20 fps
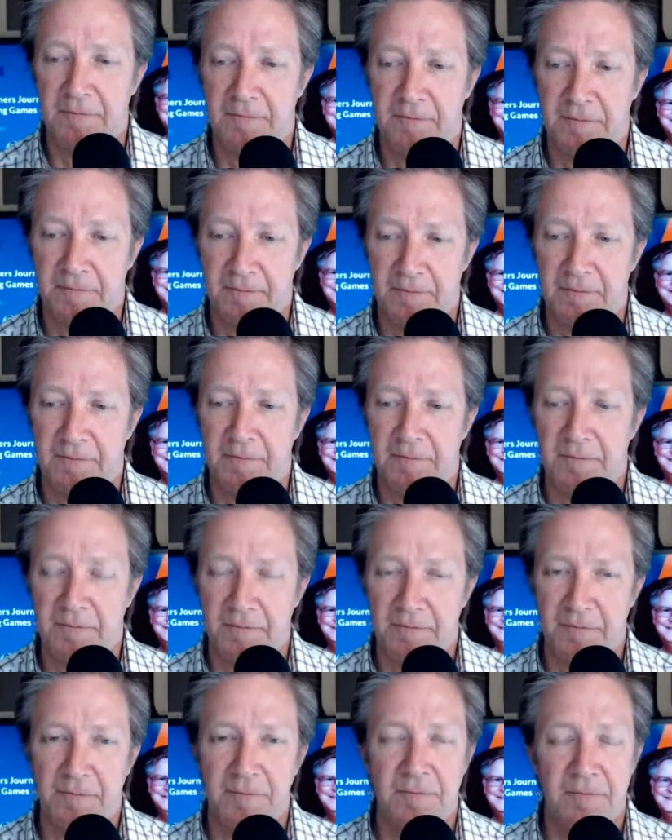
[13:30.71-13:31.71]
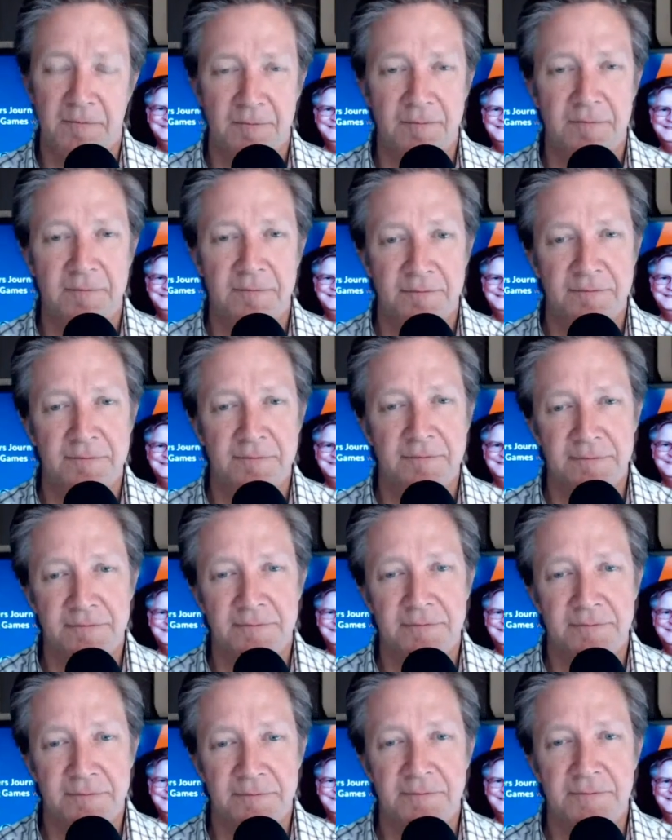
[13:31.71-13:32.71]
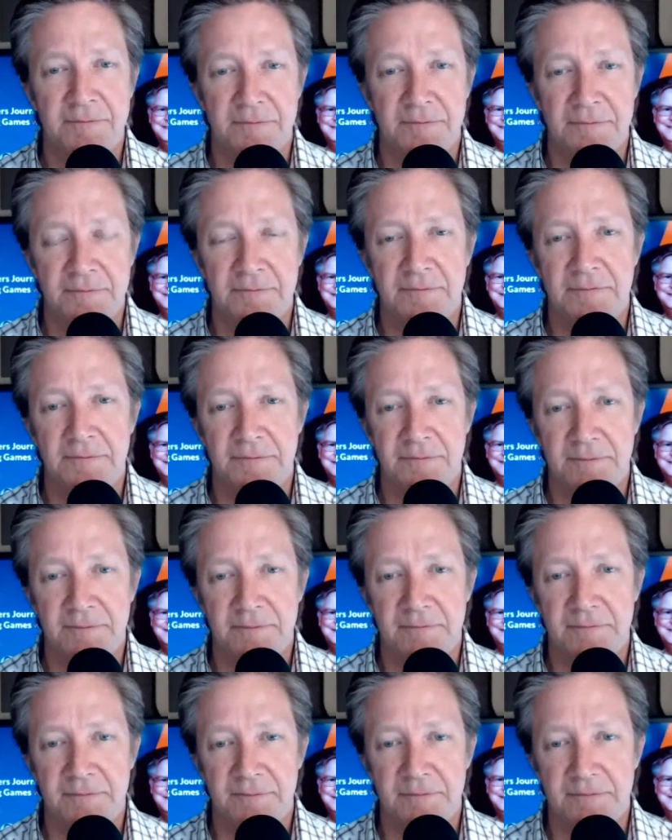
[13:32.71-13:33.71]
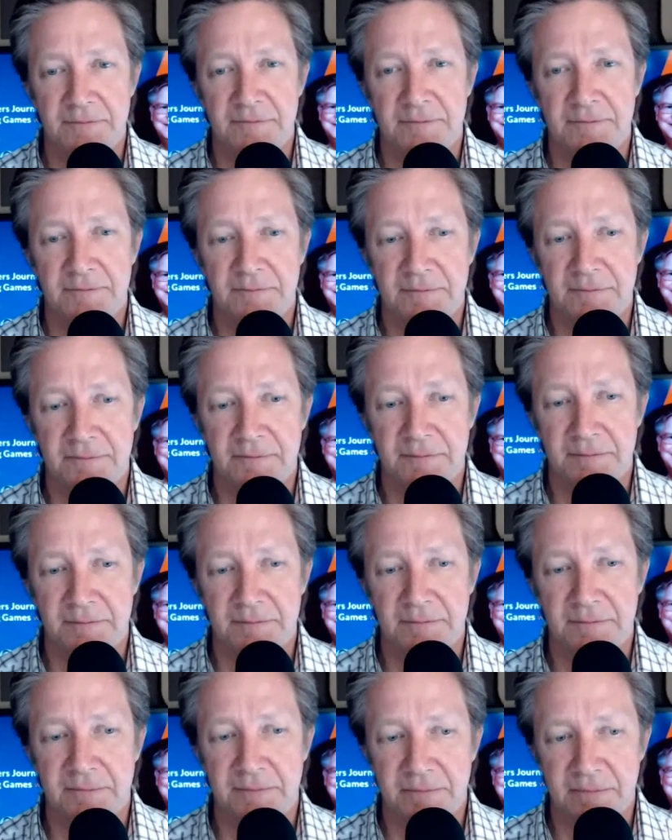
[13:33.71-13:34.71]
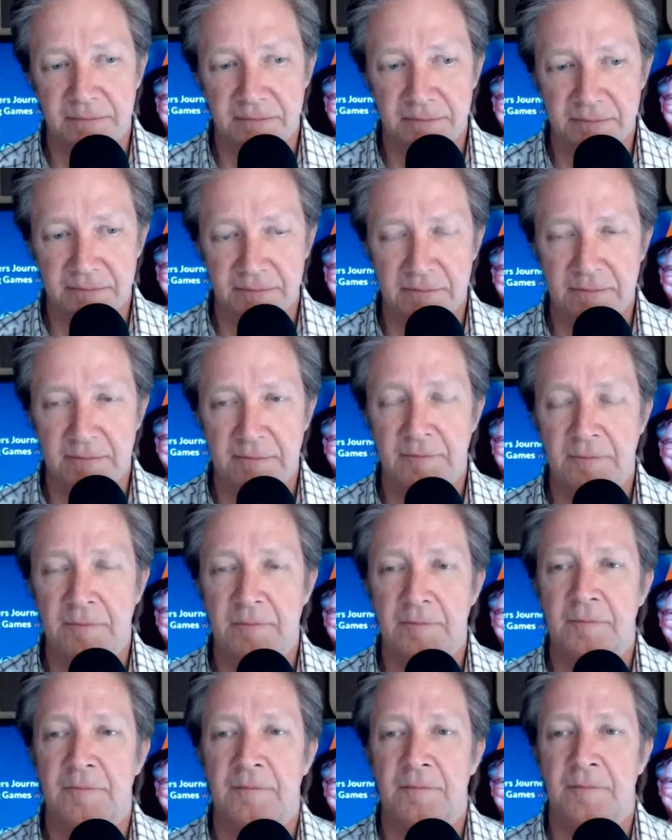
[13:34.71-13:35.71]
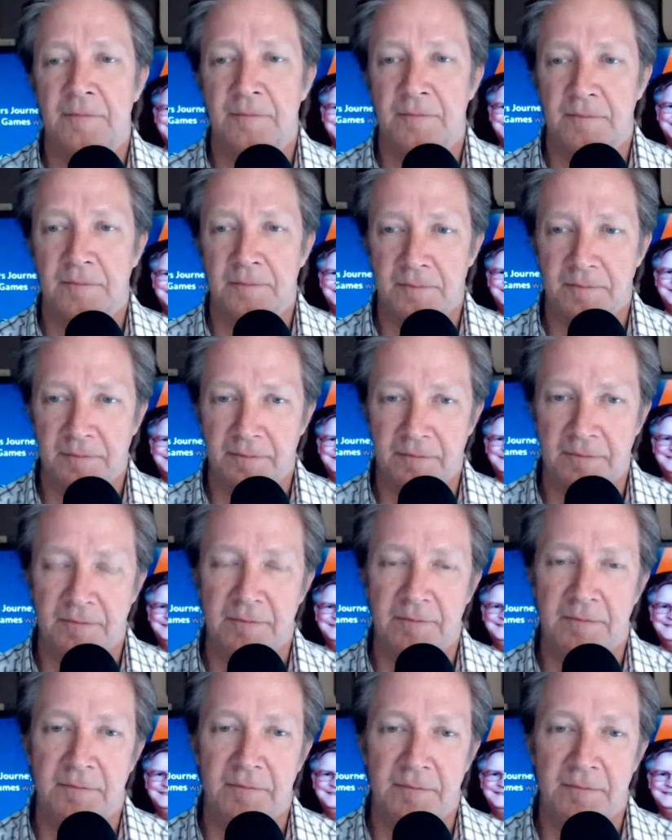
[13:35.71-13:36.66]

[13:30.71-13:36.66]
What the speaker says: The person shown says nothing.